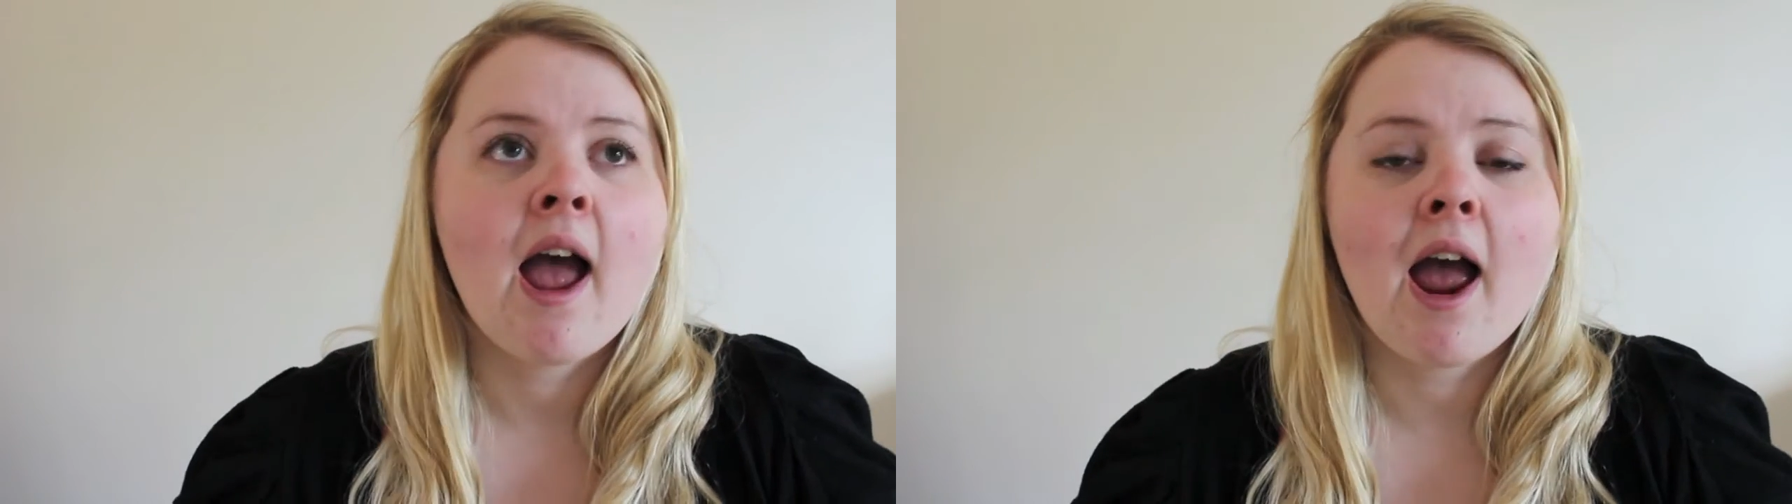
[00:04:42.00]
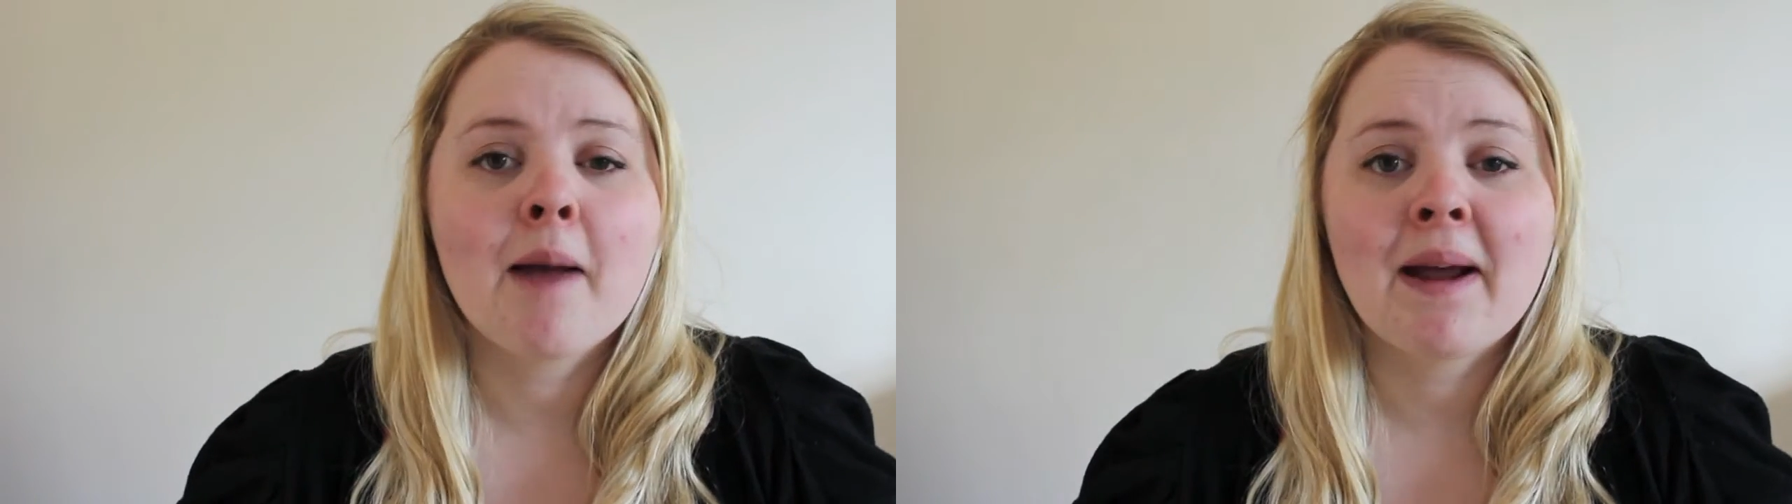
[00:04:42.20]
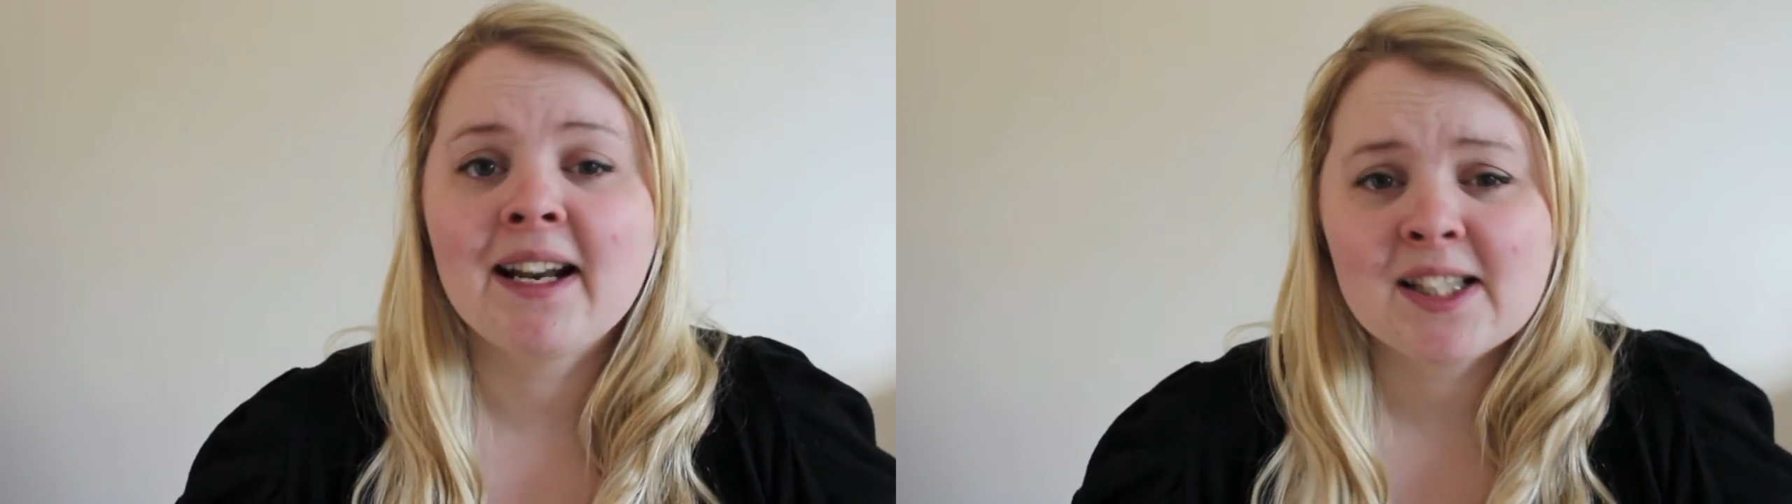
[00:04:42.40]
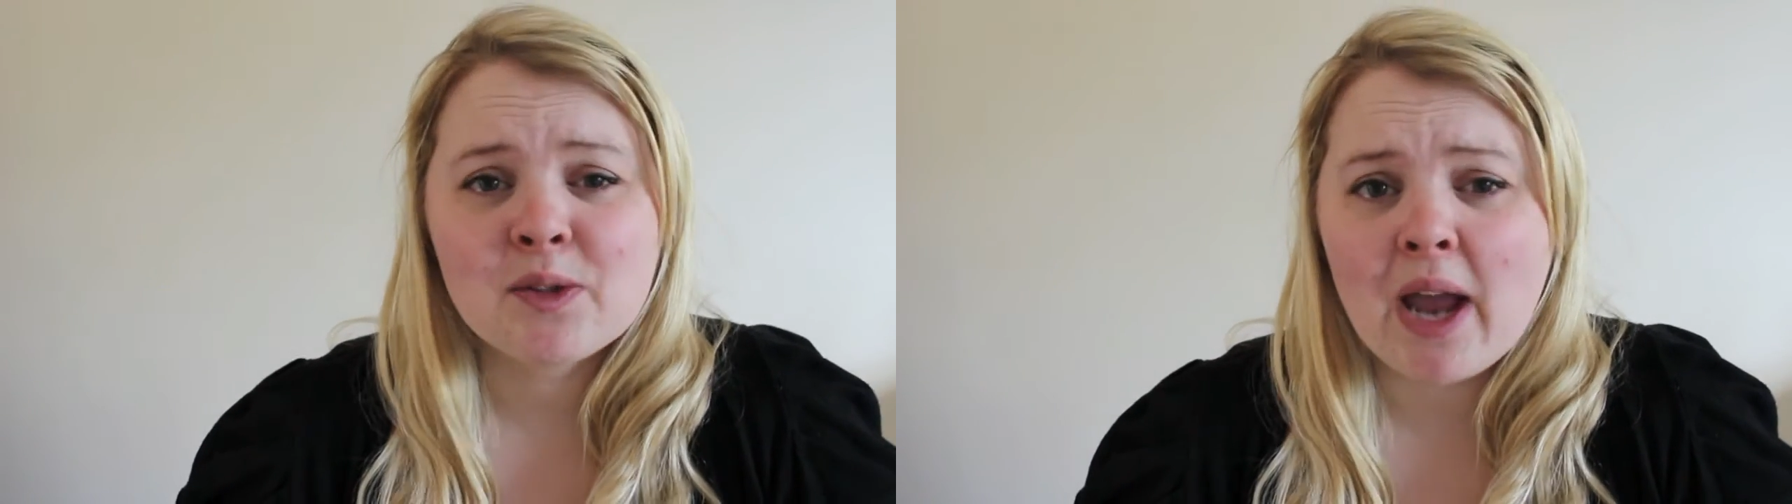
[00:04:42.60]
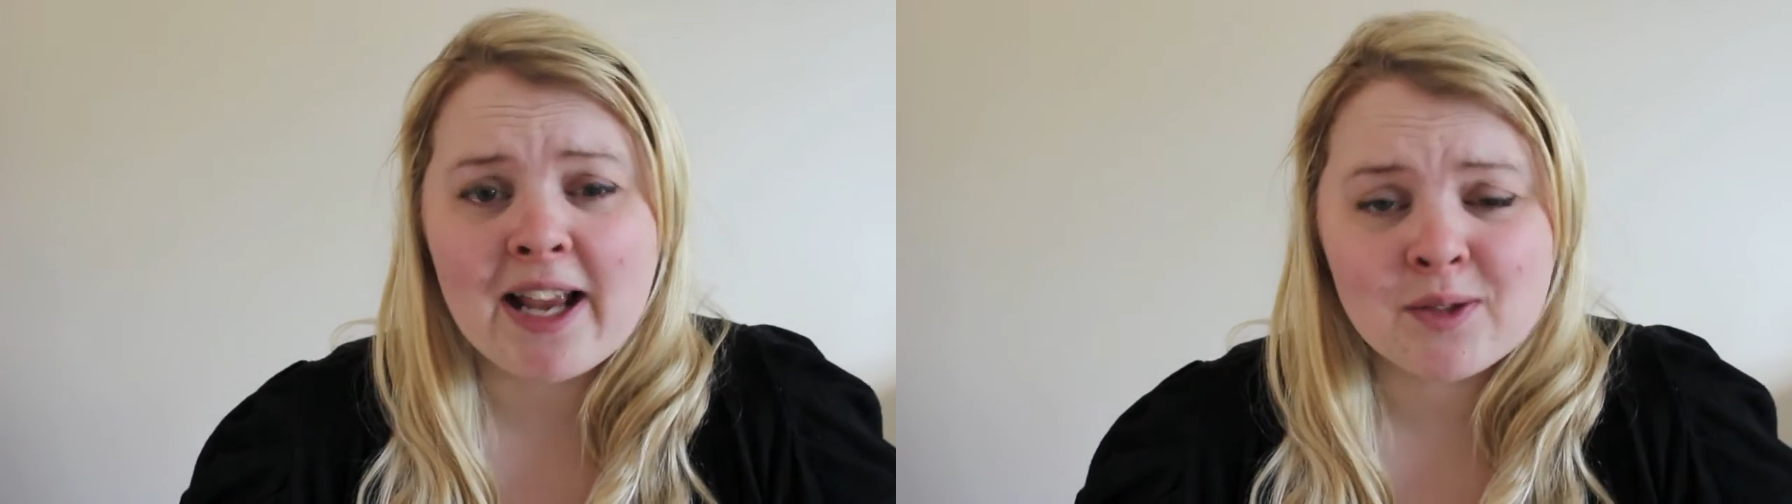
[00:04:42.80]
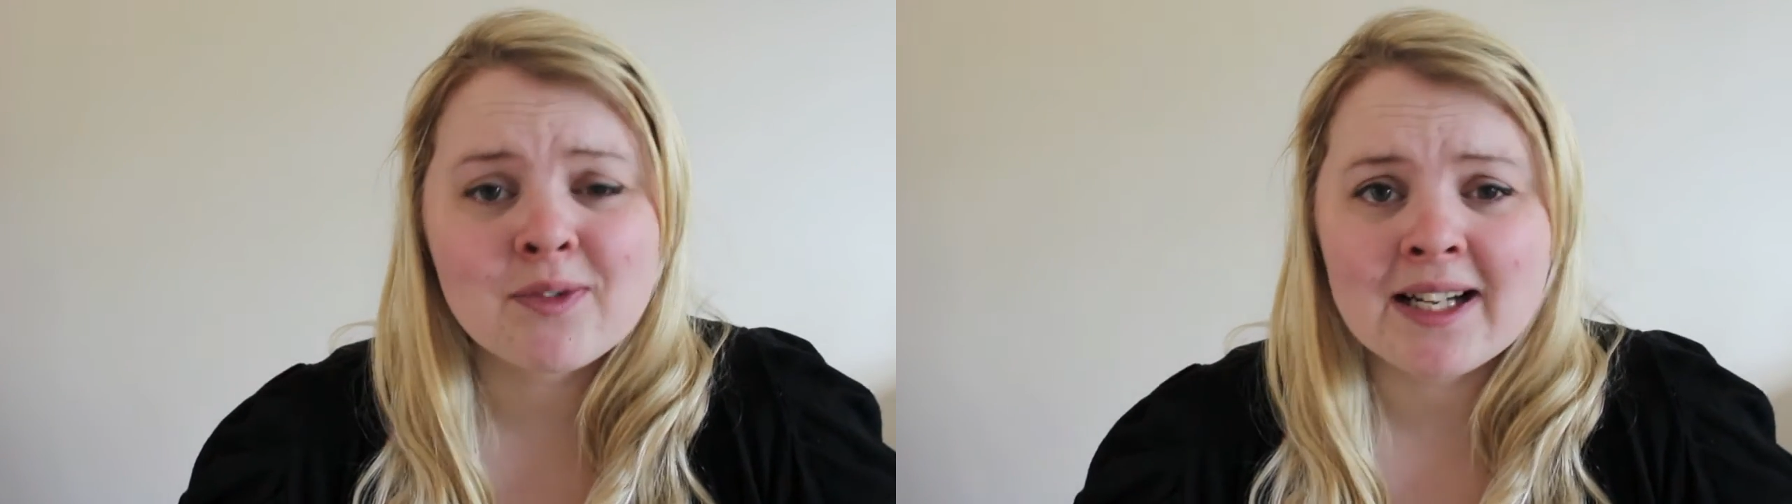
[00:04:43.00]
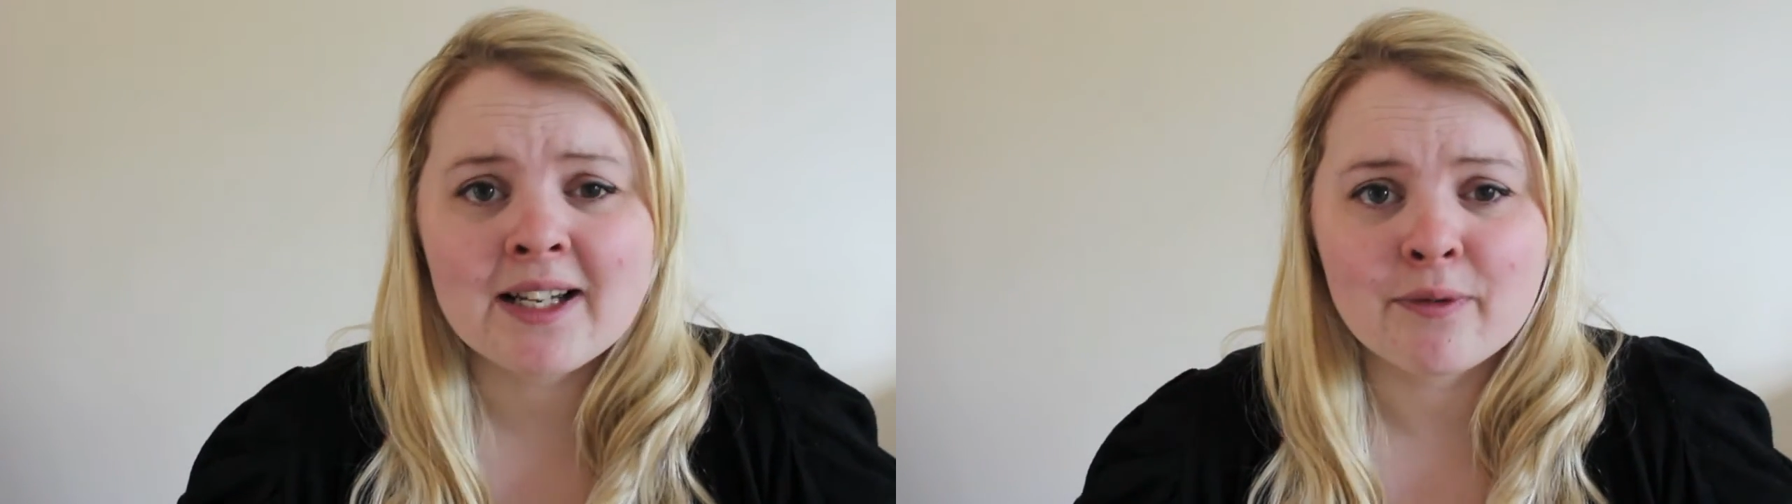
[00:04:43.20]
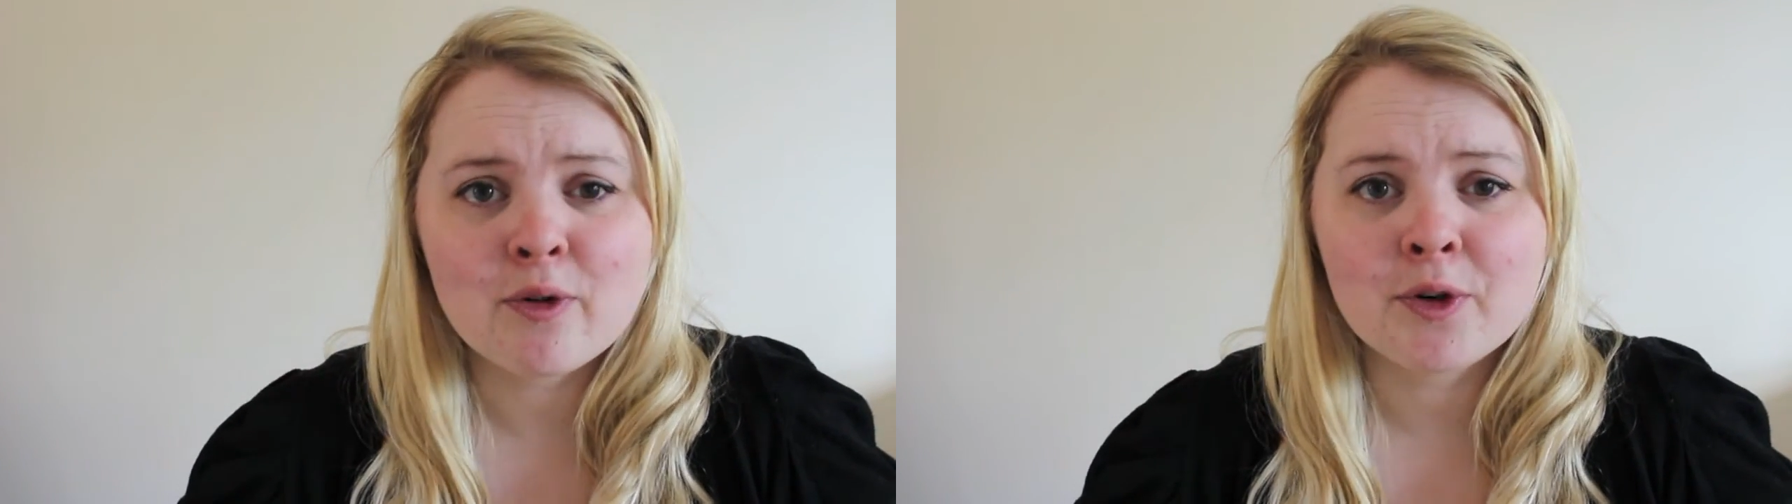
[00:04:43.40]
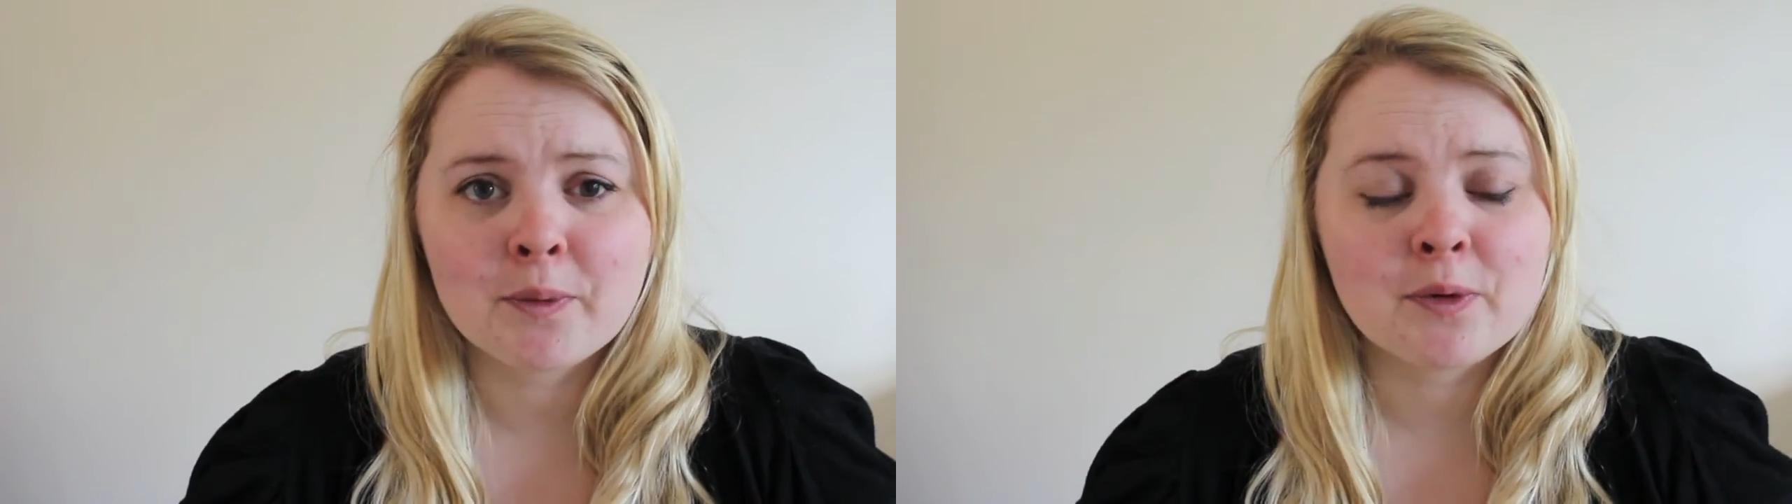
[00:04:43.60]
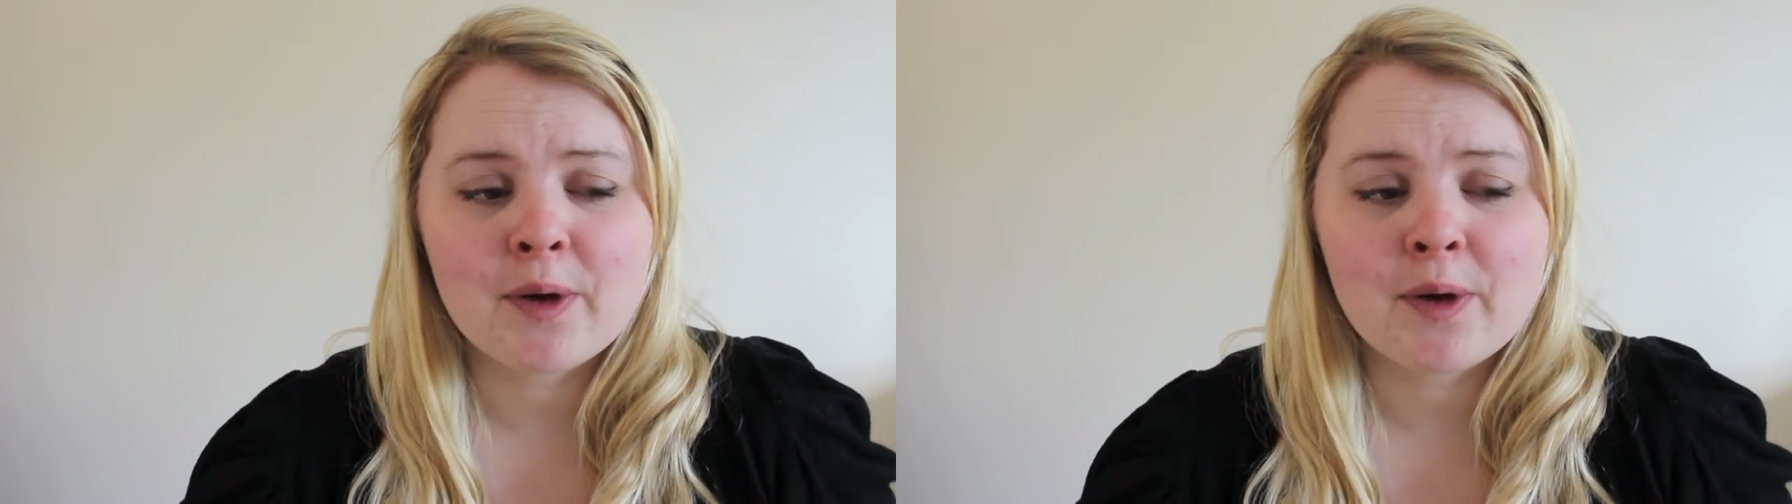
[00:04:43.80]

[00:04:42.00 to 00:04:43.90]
And it's really affordable.